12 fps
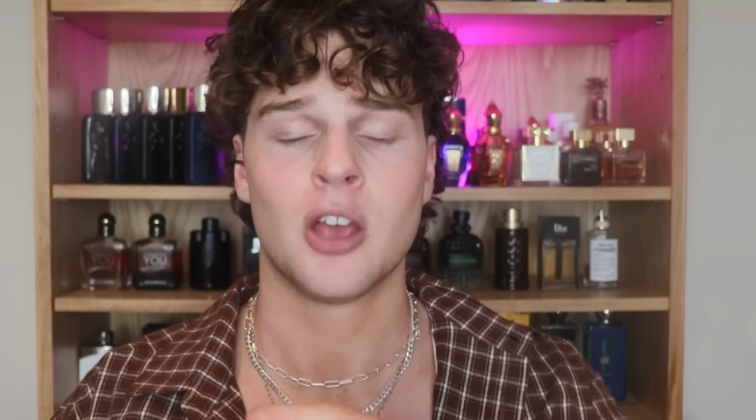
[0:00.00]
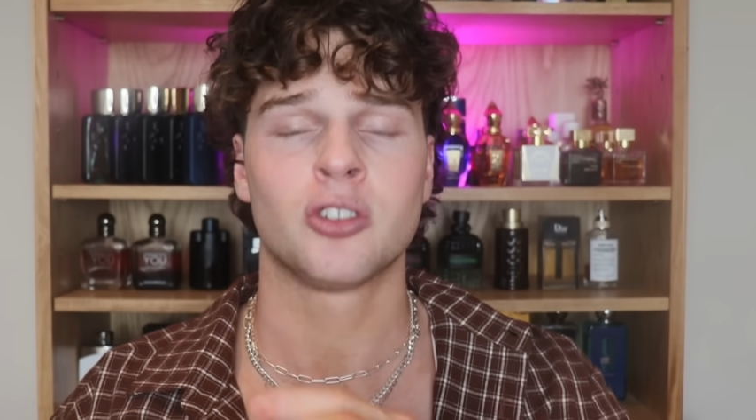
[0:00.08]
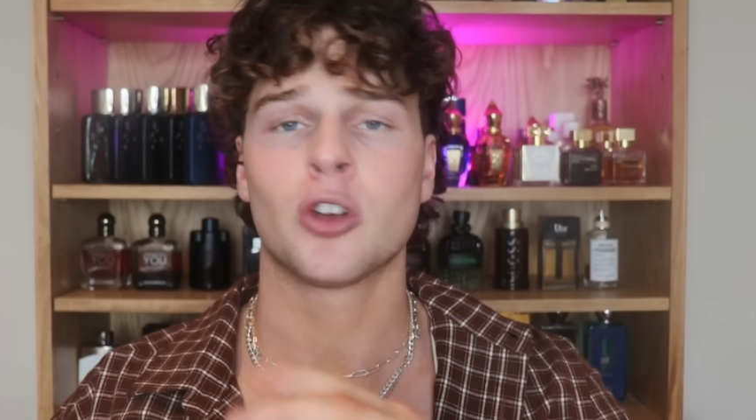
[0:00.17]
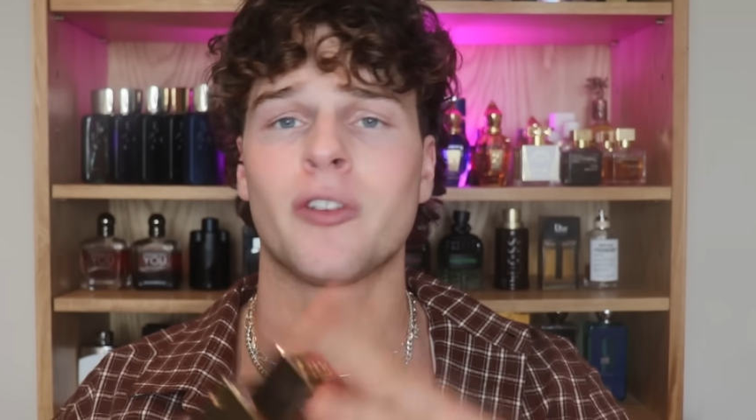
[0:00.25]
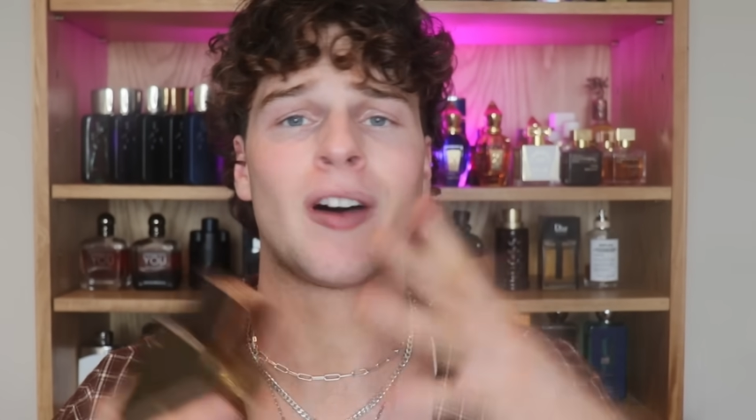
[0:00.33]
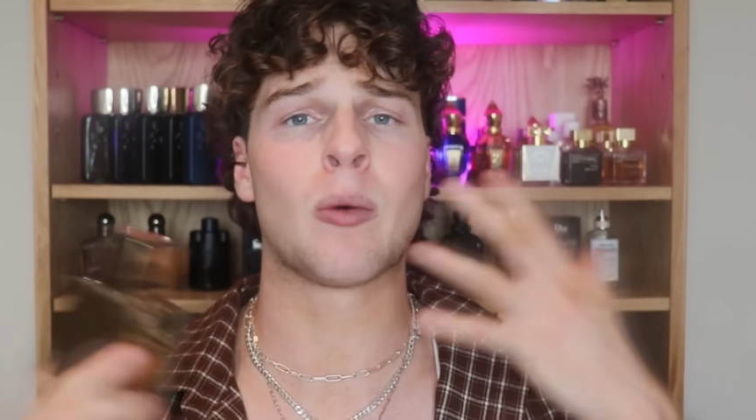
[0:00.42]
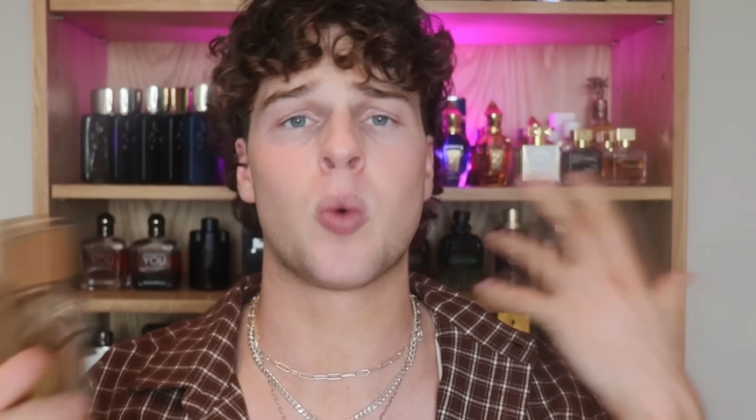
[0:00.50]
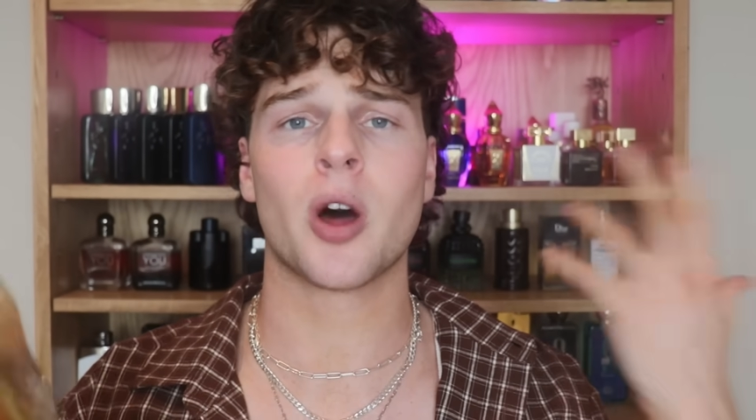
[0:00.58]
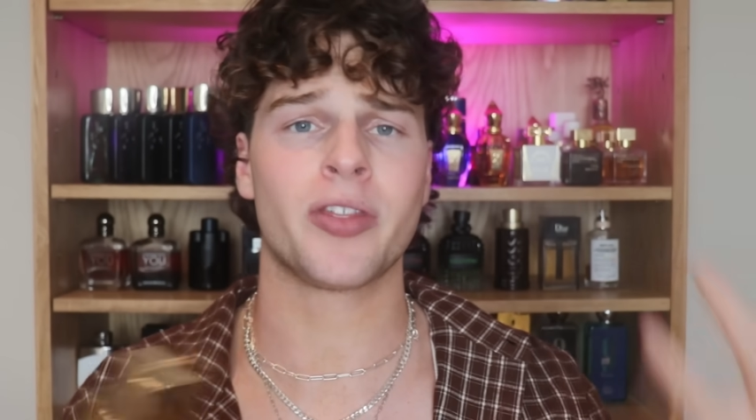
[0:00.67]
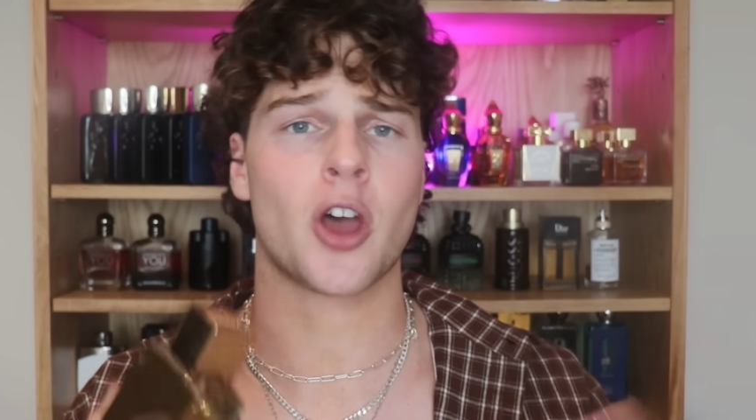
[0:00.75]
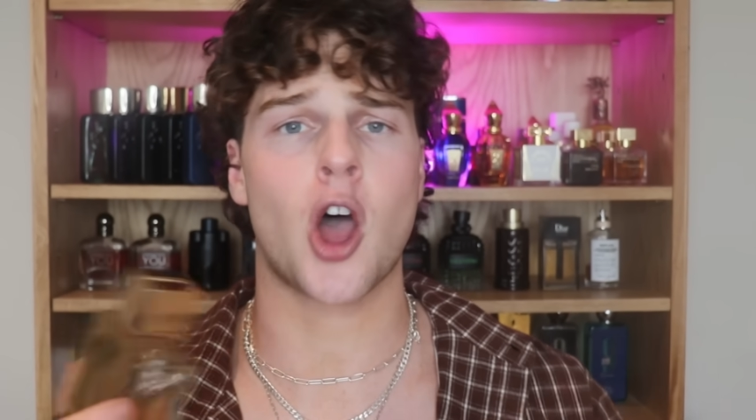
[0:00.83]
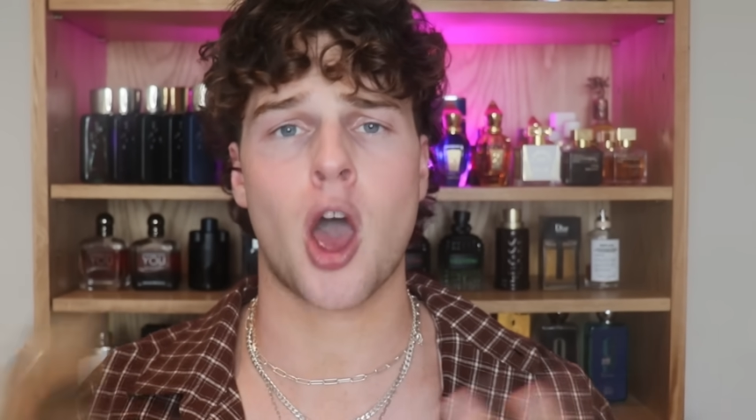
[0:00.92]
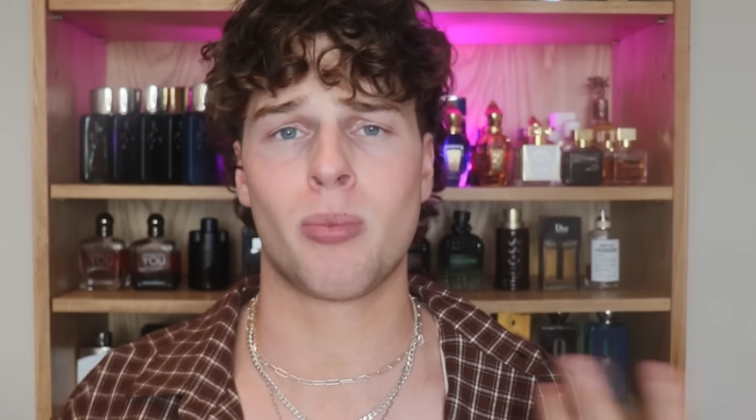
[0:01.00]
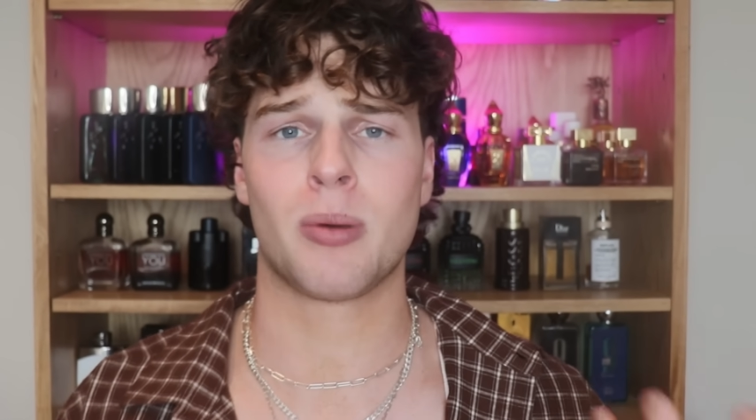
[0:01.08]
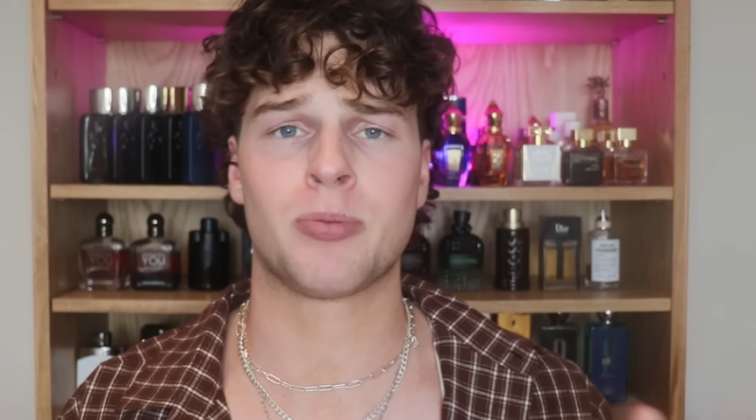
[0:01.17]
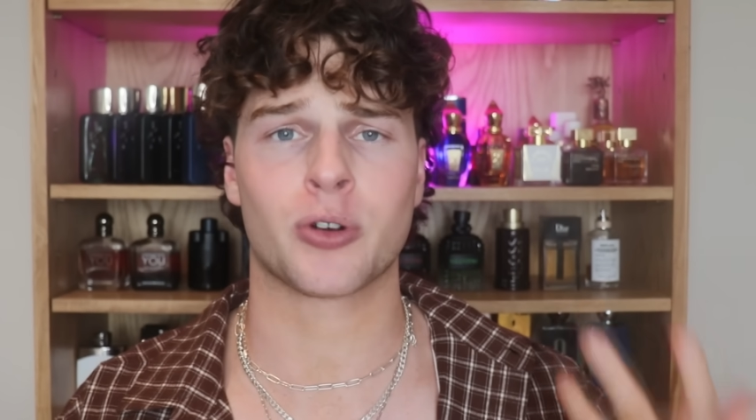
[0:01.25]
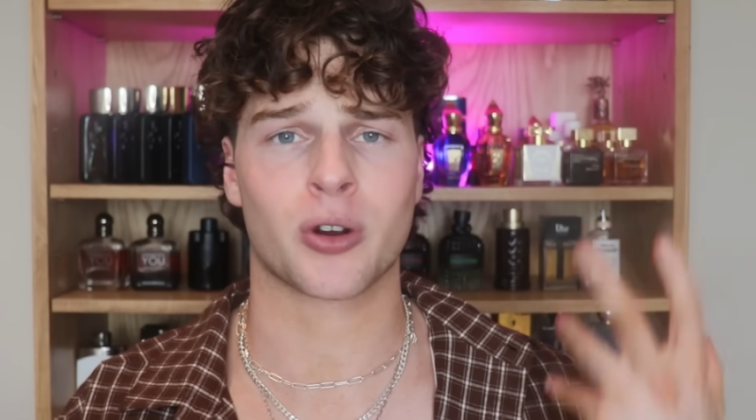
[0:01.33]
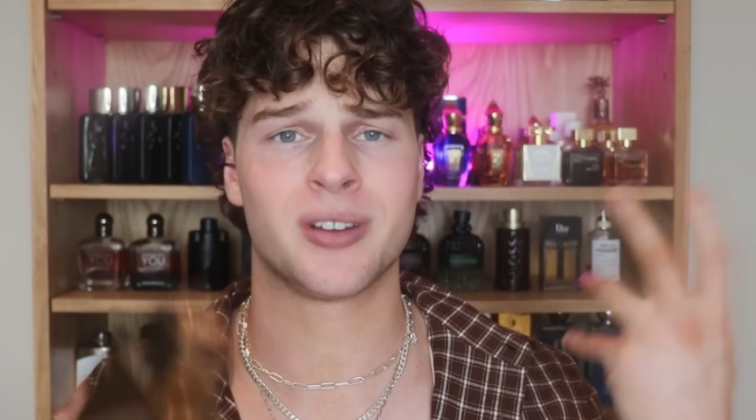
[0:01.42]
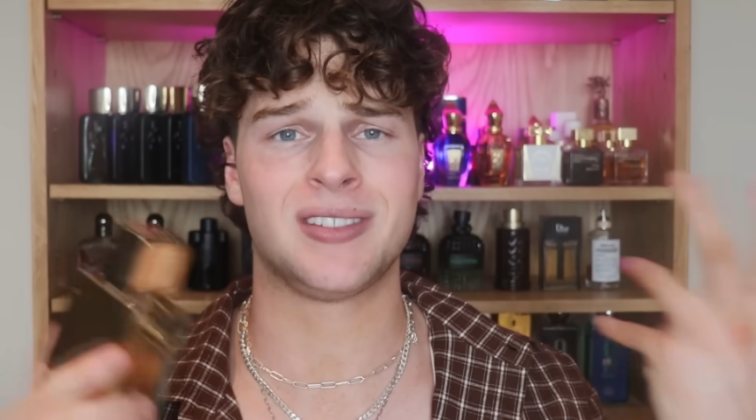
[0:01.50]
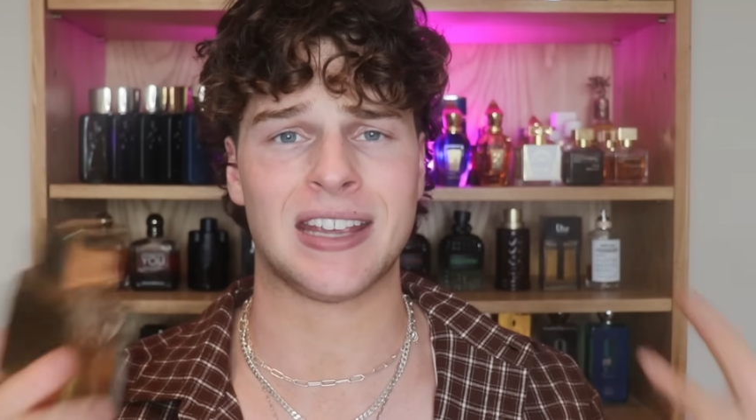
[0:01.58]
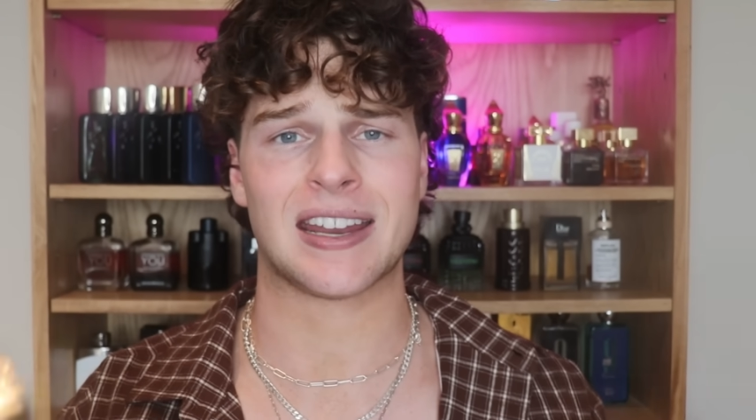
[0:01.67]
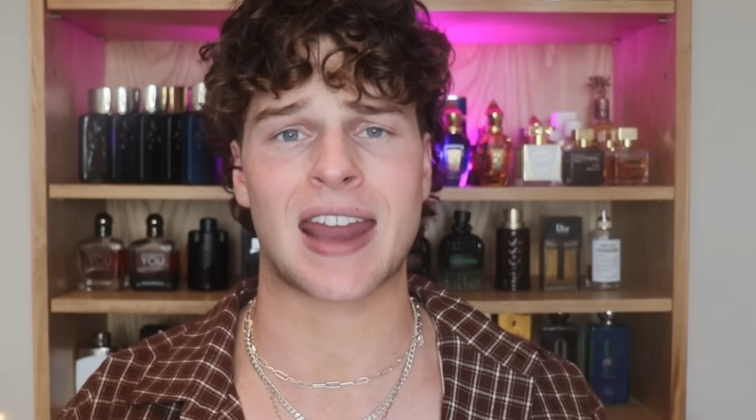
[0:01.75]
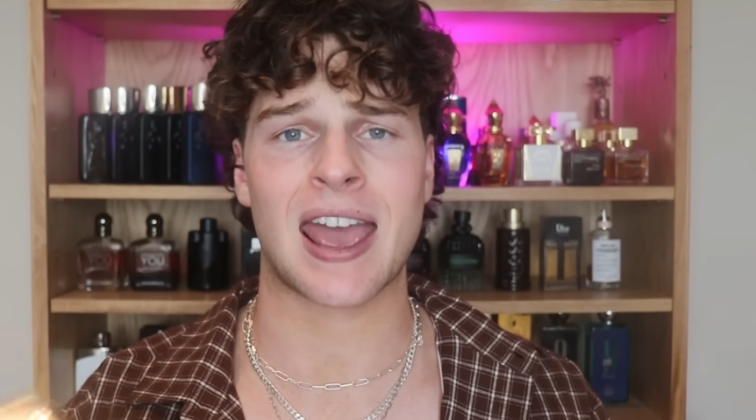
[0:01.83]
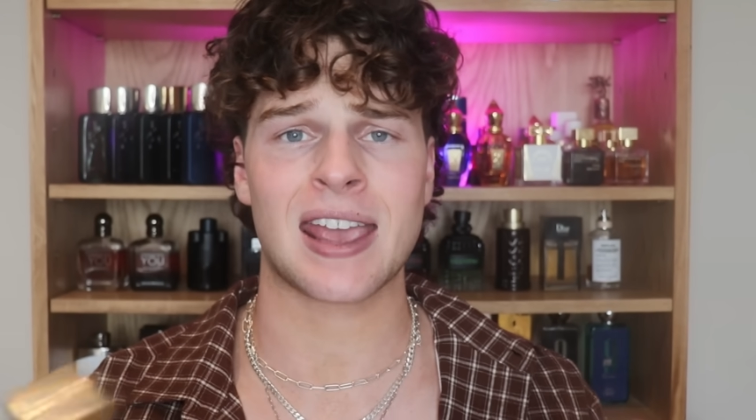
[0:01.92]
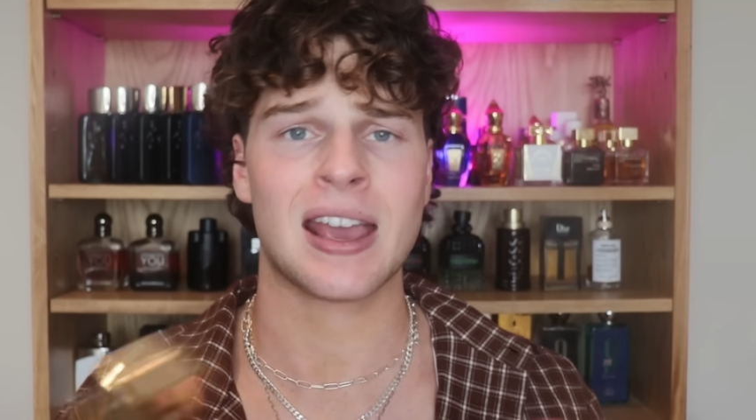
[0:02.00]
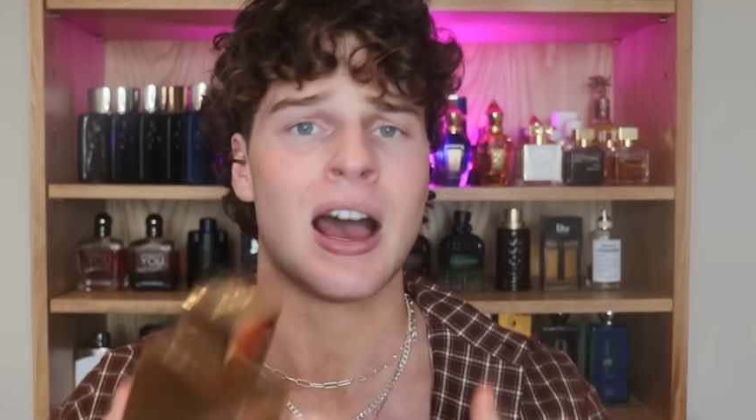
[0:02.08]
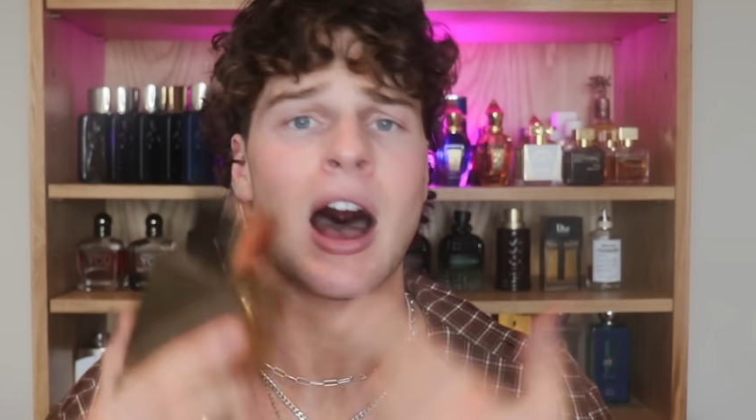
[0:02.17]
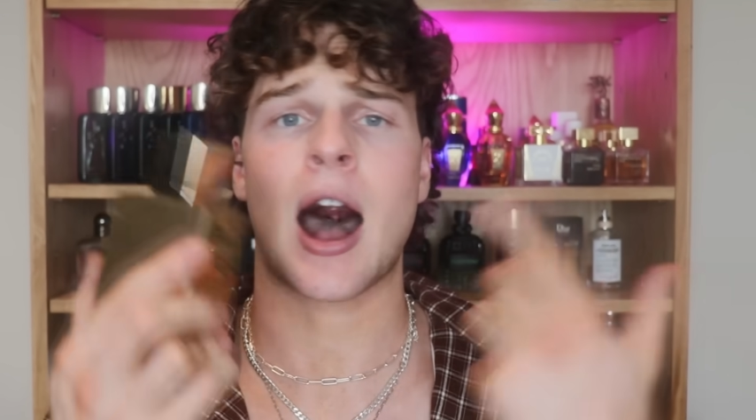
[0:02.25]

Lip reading: So if I want the Erba Pura DNA,